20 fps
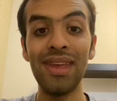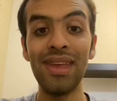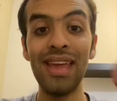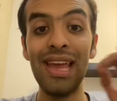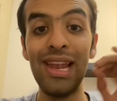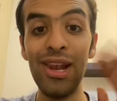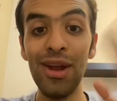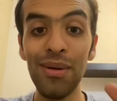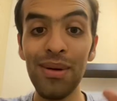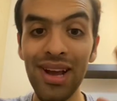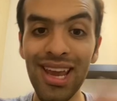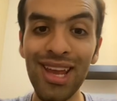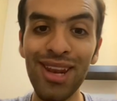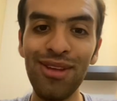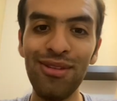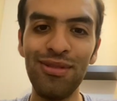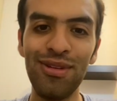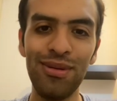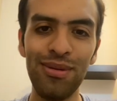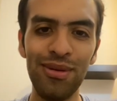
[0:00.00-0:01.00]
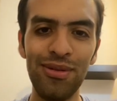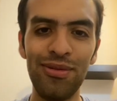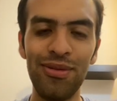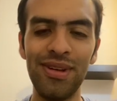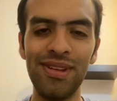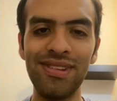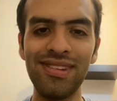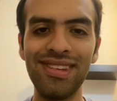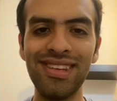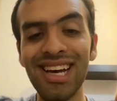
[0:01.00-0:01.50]
Hello again, Infernoble
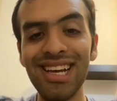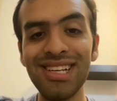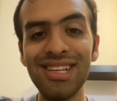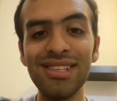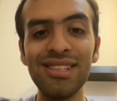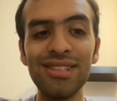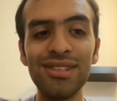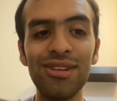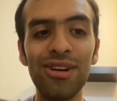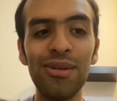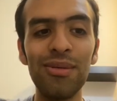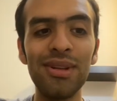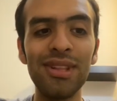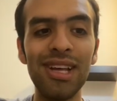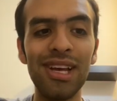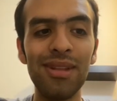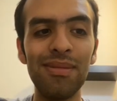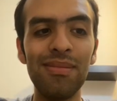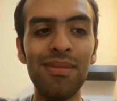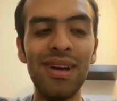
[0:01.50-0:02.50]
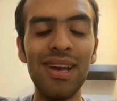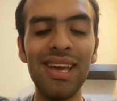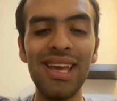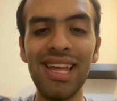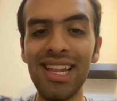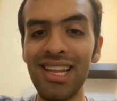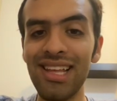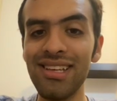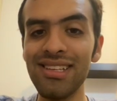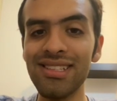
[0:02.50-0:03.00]
friends. I just discovered that
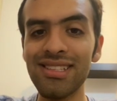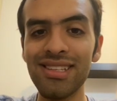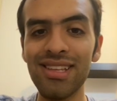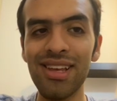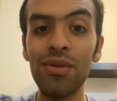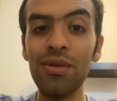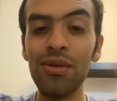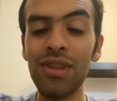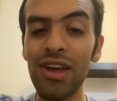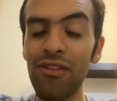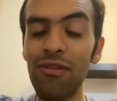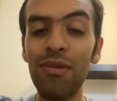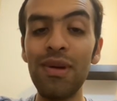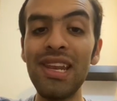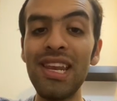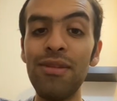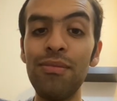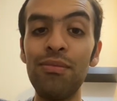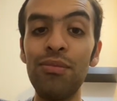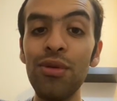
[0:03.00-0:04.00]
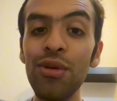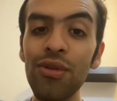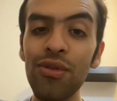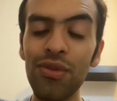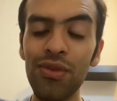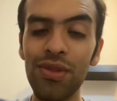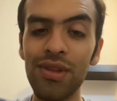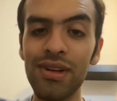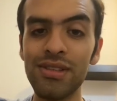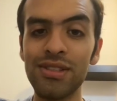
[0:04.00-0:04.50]
my list could have been
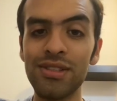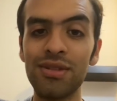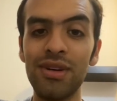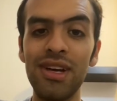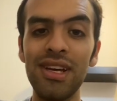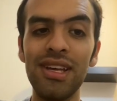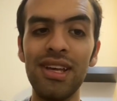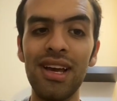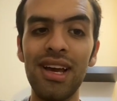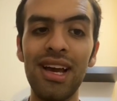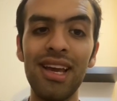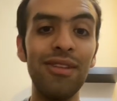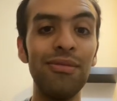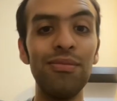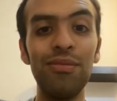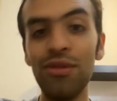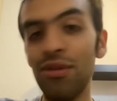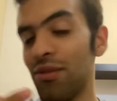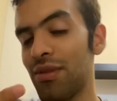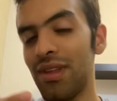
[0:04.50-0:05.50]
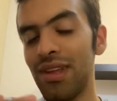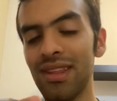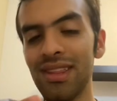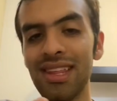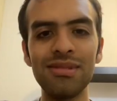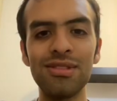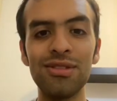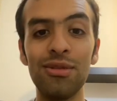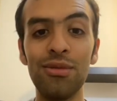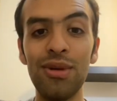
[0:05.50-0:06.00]
improved, so I improved it.
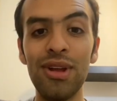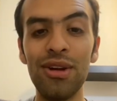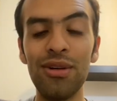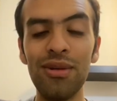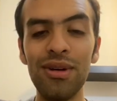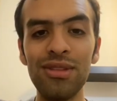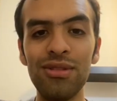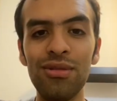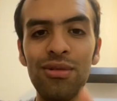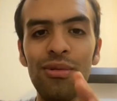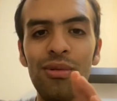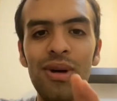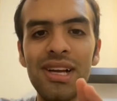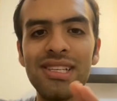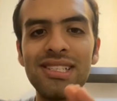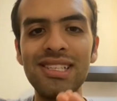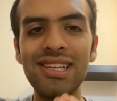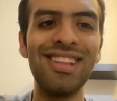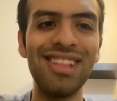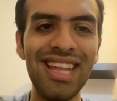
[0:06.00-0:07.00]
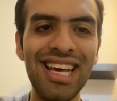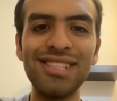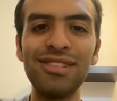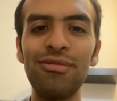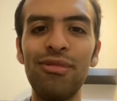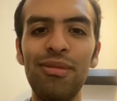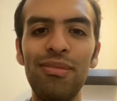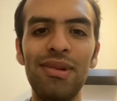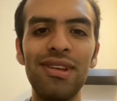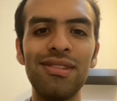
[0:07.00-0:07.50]
So we are going to watch nice
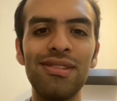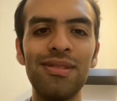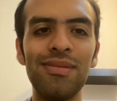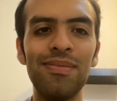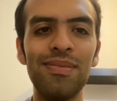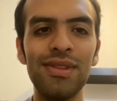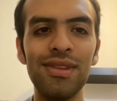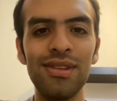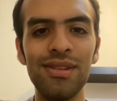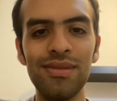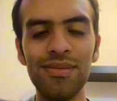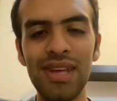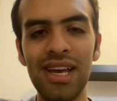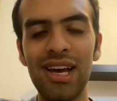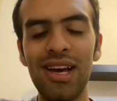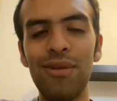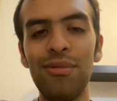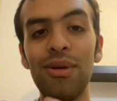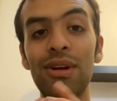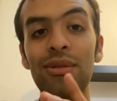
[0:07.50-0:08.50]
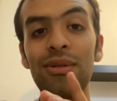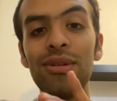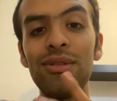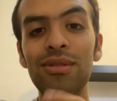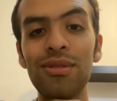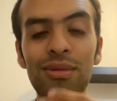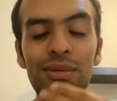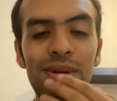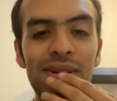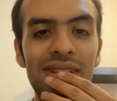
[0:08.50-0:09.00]
replays. We're going to
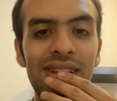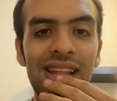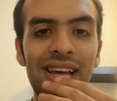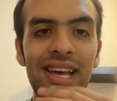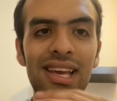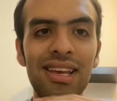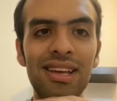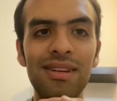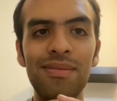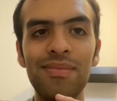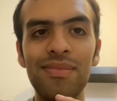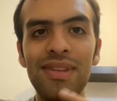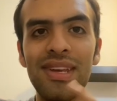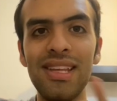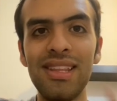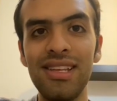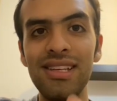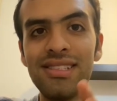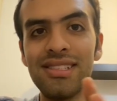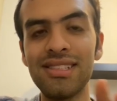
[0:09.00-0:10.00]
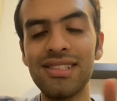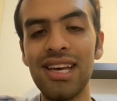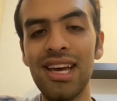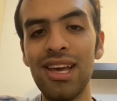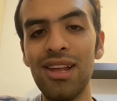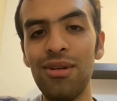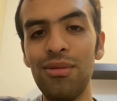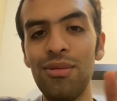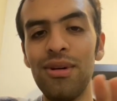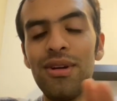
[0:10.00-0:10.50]
do it like in this
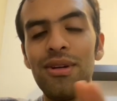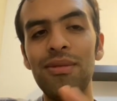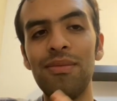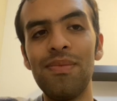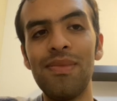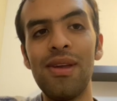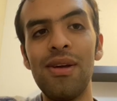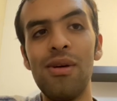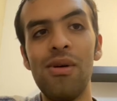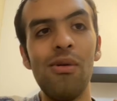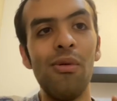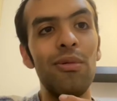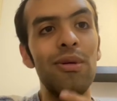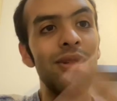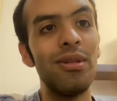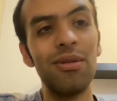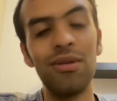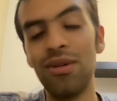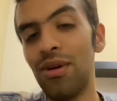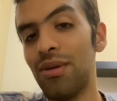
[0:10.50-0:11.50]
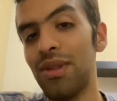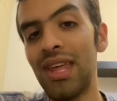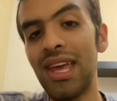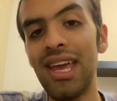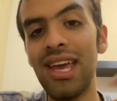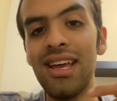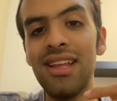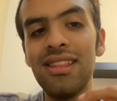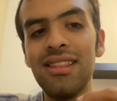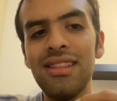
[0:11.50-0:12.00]
style where we don't know the
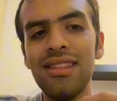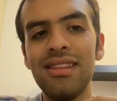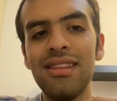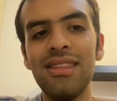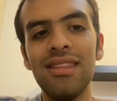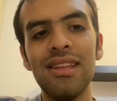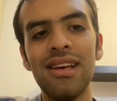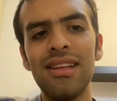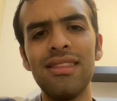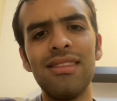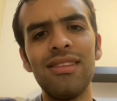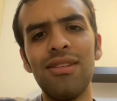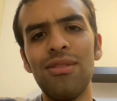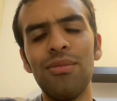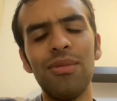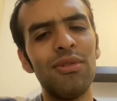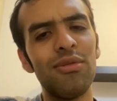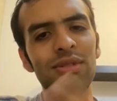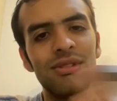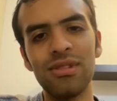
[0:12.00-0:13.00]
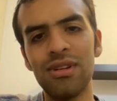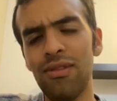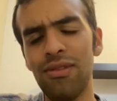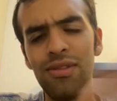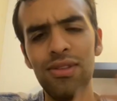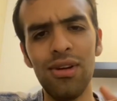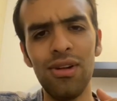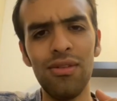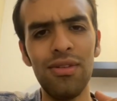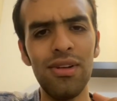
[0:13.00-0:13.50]
hand until we resolve
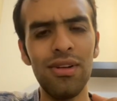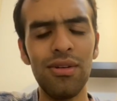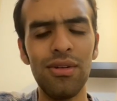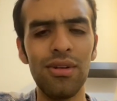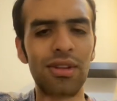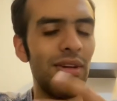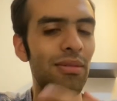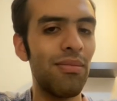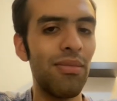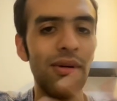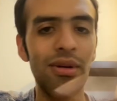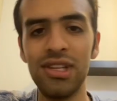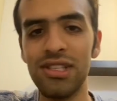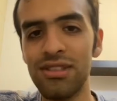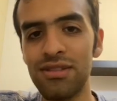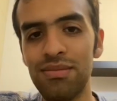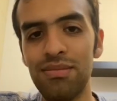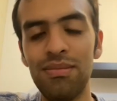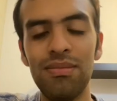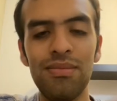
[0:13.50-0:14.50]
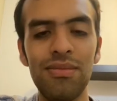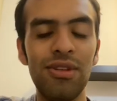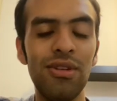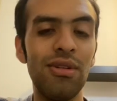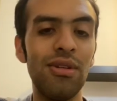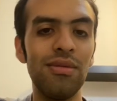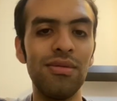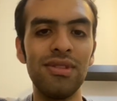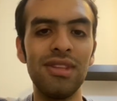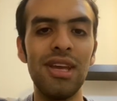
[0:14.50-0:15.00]
dolphin or the opponents,
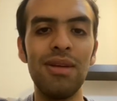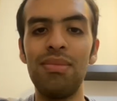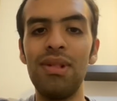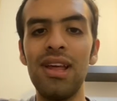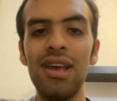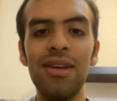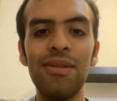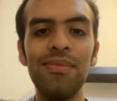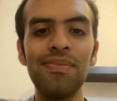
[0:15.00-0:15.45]
they play.